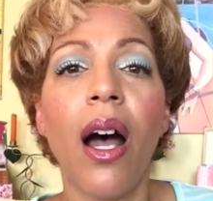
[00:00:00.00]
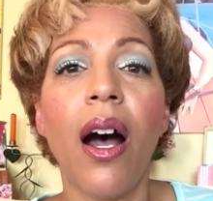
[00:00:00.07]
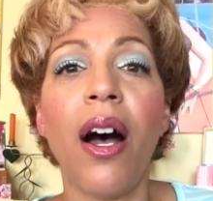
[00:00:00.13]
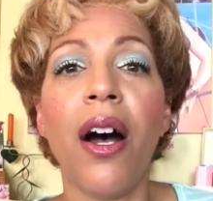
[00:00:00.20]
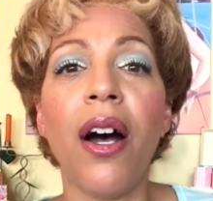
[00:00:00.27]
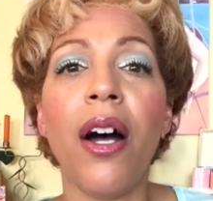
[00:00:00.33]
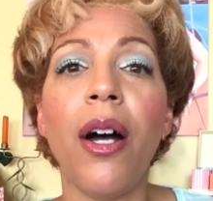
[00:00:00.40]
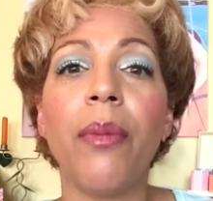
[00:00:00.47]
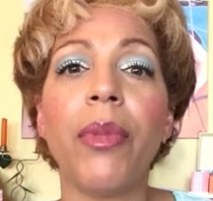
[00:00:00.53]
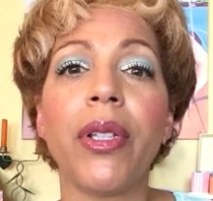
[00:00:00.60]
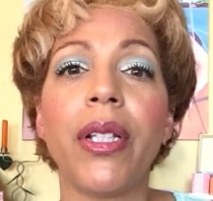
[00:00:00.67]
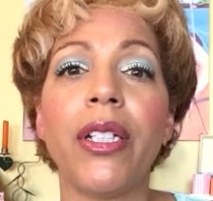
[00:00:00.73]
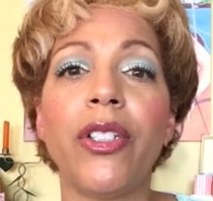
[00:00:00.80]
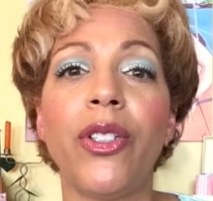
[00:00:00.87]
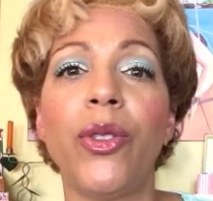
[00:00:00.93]

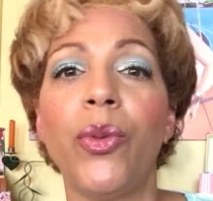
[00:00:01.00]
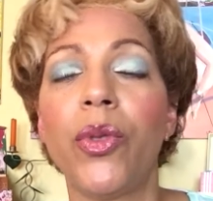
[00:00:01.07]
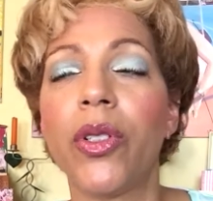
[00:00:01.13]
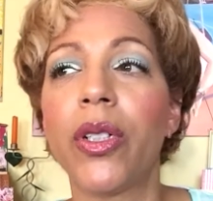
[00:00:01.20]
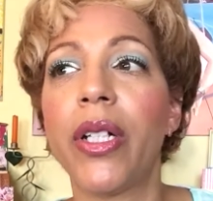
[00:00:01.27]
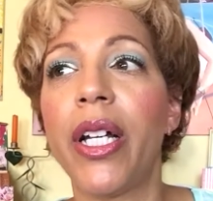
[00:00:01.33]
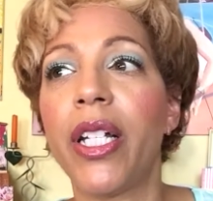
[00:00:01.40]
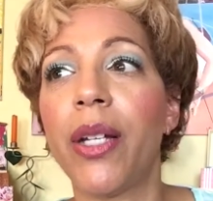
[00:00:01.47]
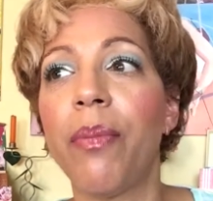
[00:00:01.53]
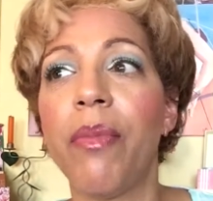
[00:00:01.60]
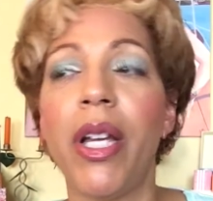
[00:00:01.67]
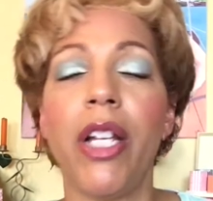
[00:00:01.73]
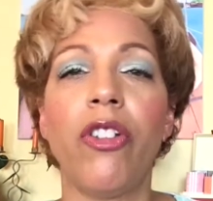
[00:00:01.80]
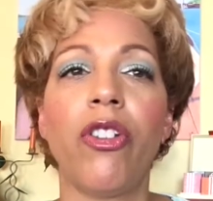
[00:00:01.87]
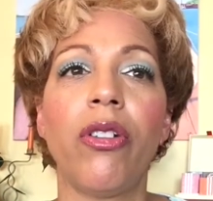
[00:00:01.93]
unless you were like a
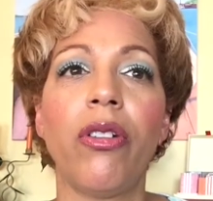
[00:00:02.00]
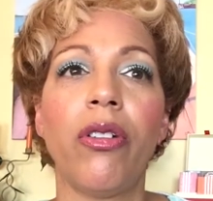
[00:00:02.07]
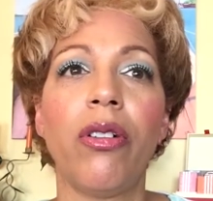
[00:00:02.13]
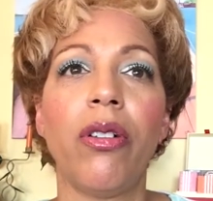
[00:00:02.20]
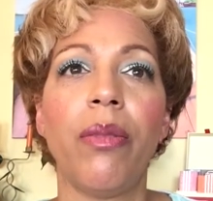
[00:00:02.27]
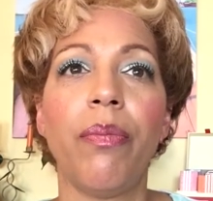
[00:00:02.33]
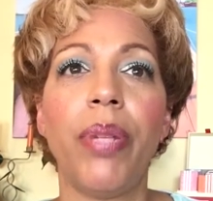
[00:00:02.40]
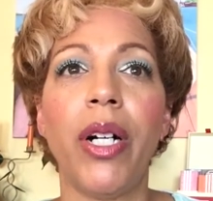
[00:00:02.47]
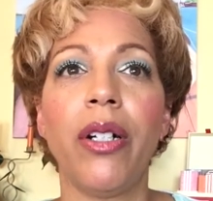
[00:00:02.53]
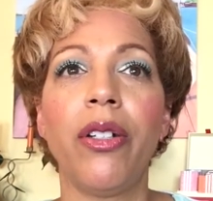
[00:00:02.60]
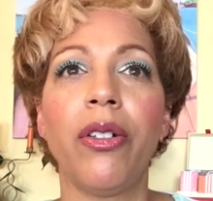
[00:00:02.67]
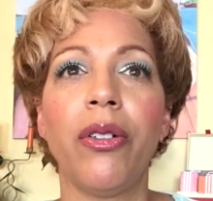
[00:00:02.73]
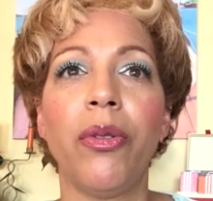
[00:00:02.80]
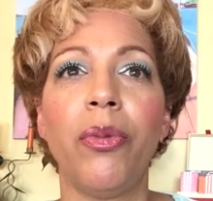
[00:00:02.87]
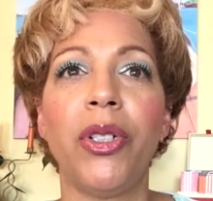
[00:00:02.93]
major
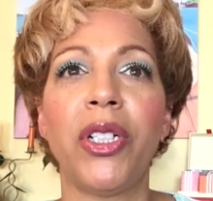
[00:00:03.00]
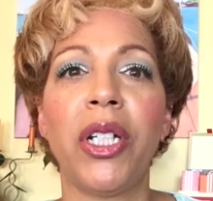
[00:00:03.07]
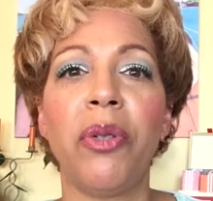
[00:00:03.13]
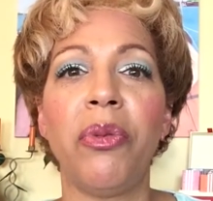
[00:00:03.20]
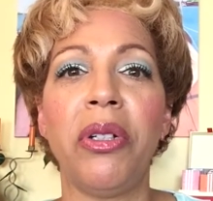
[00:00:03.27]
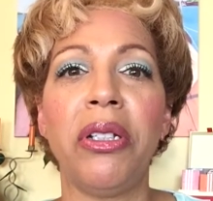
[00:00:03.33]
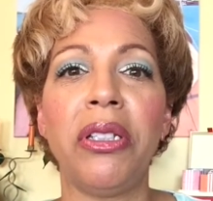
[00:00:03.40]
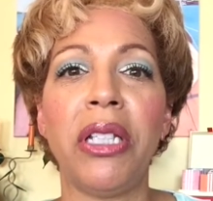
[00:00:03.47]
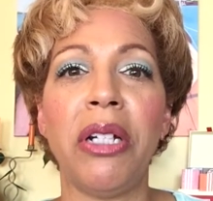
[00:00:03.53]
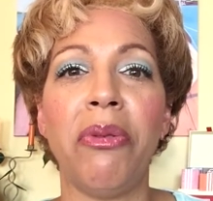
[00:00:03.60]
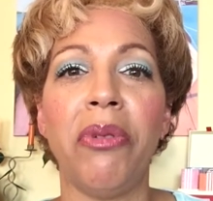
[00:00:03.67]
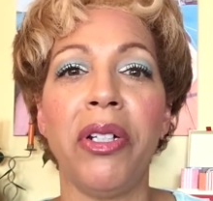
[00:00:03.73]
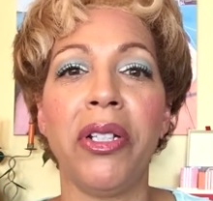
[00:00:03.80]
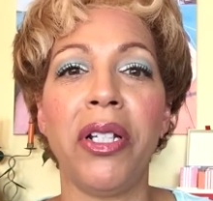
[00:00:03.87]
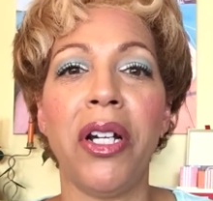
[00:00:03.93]
punker, which I was
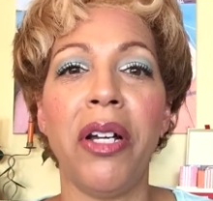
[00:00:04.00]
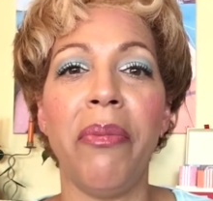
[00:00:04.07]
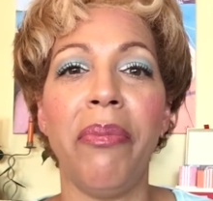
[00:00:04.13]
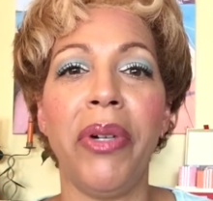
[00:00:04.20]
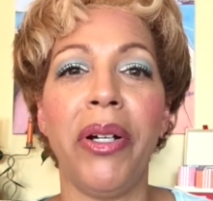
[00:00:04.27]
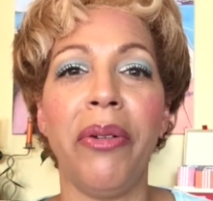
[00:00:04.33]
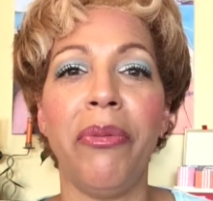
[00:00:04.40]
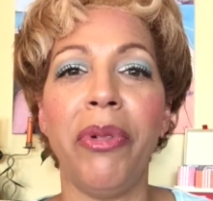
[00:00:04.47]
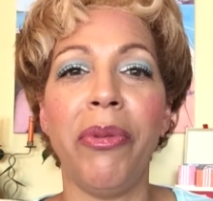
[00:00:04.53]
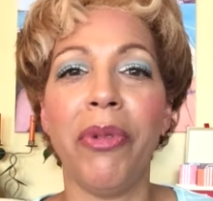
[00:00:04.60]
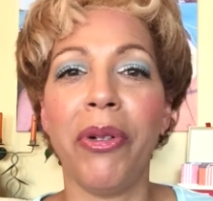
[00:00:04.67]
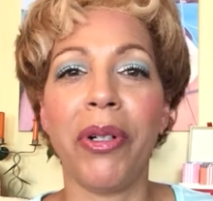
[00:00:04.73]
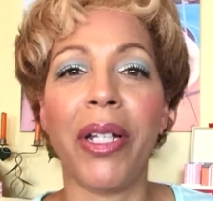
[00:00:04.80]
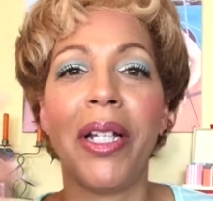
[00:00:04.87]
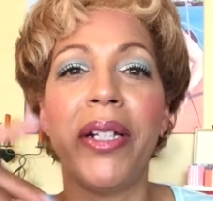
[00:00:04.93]
at one time, but we
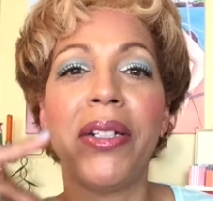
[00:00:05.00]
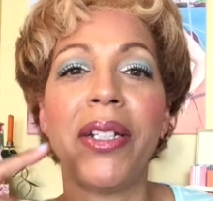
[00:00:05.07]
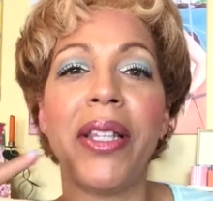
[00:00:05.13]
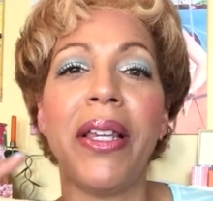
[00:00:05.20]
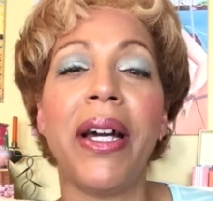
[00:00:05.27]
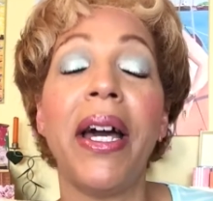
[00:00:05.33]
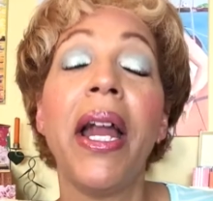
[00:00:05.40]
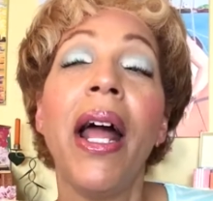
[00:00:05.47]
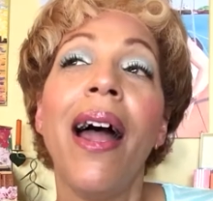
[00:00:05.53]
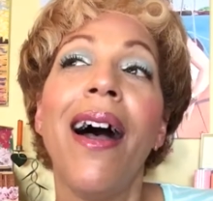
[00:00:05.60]
won't get into that.